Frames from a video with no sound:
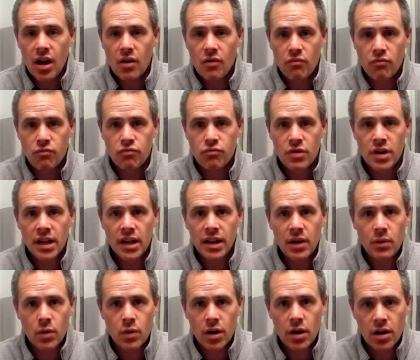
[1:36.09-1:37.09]
really
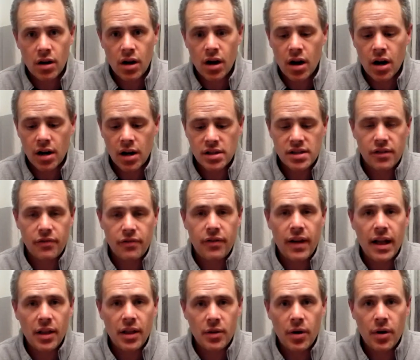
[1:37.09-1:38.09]
work hard to
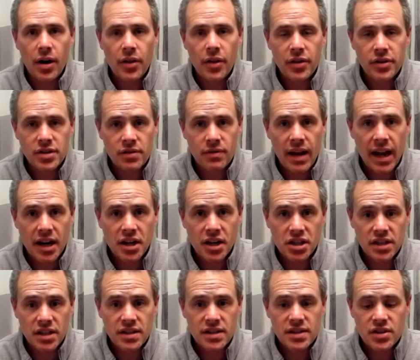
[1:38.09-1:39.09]
follow all the
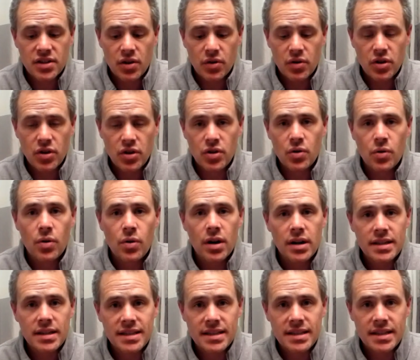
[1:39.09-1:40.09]
directions so
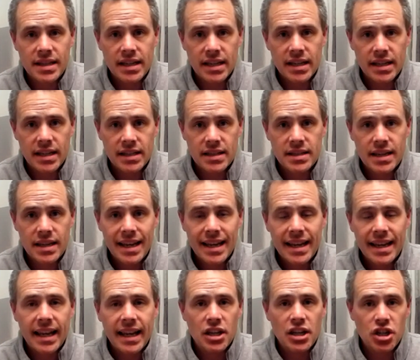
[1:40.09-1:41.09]
your seeds
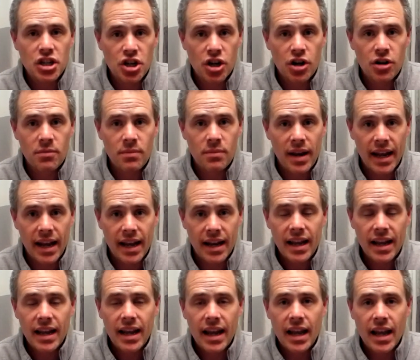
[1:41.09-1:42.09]
can
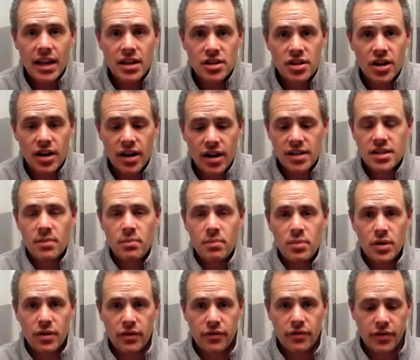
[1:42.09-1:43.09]
germinate and turn into
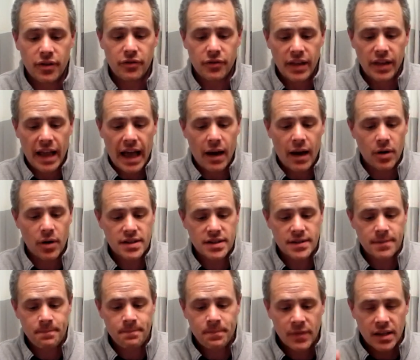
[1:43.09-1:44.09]
beautiful
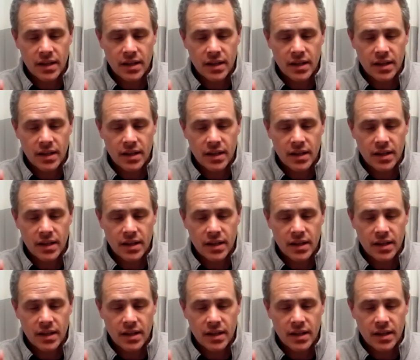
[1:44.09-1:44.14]
flowers.